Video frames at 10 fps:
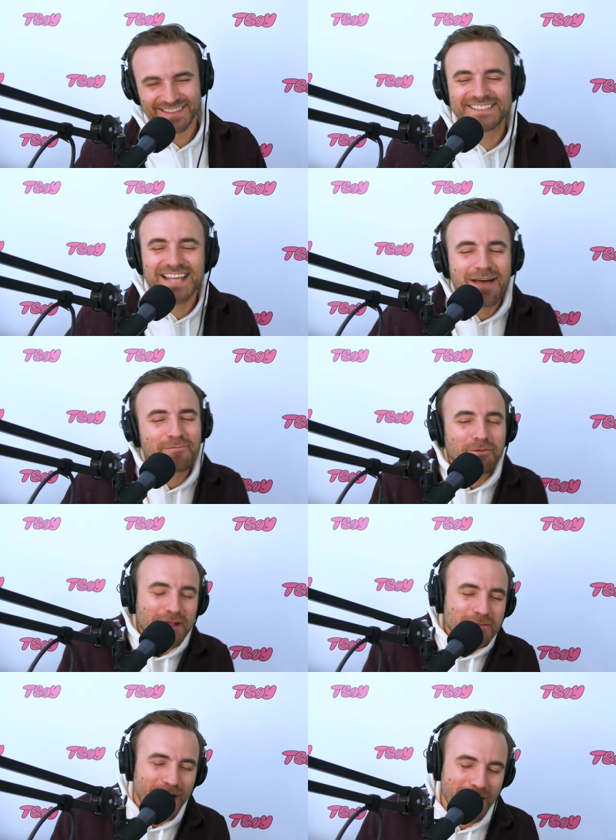top
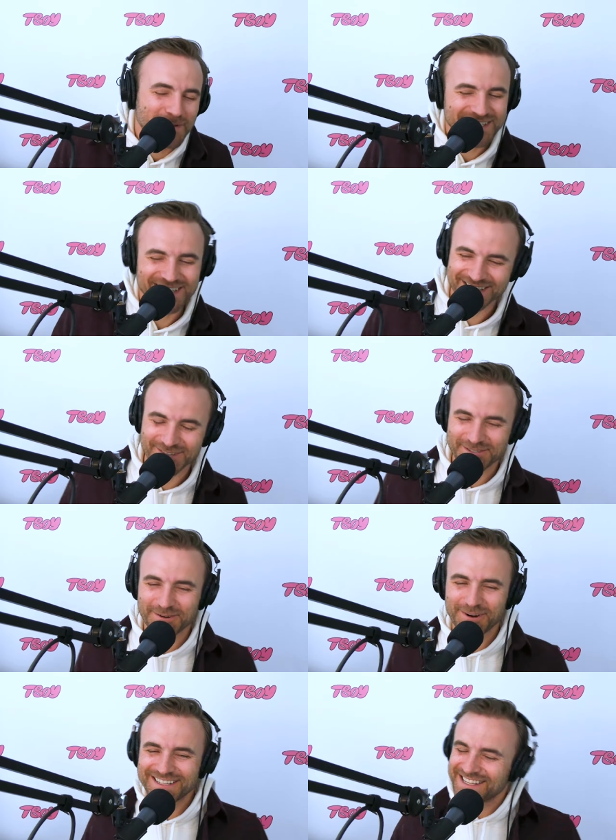three pop business news
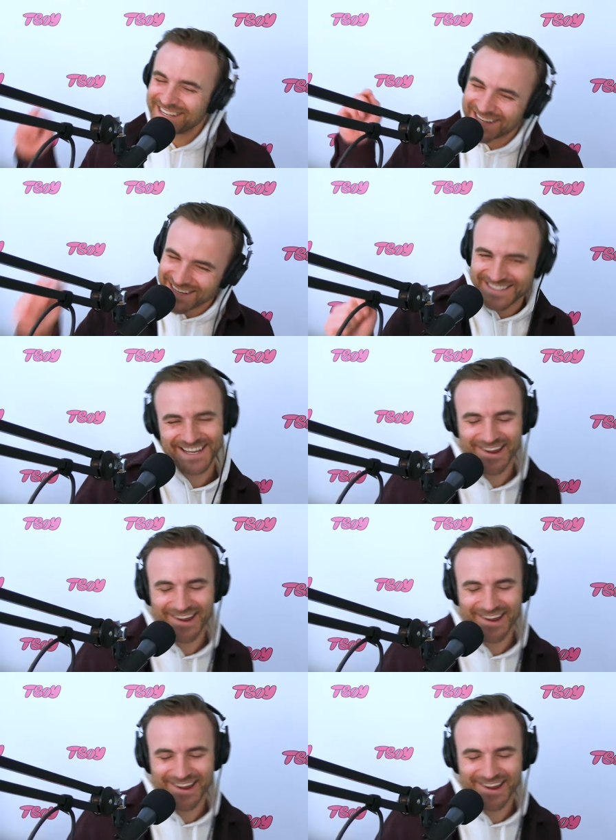stories you need to know